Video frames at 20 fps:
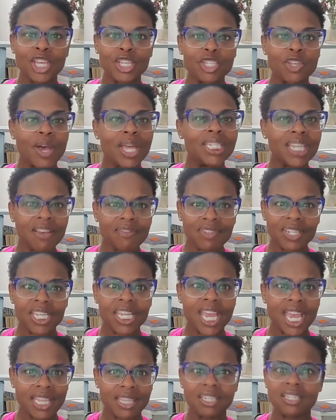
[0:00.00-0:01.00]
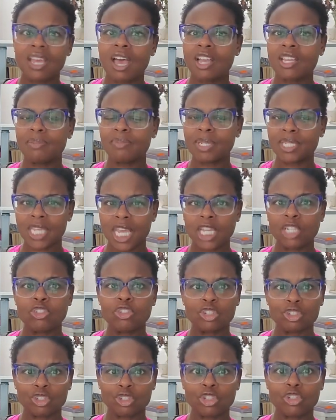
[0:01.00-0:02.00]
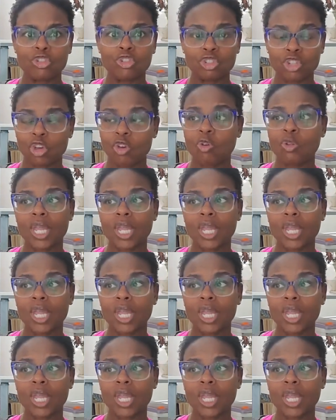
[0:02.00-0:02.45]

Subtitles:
So I definitely had the documentation to show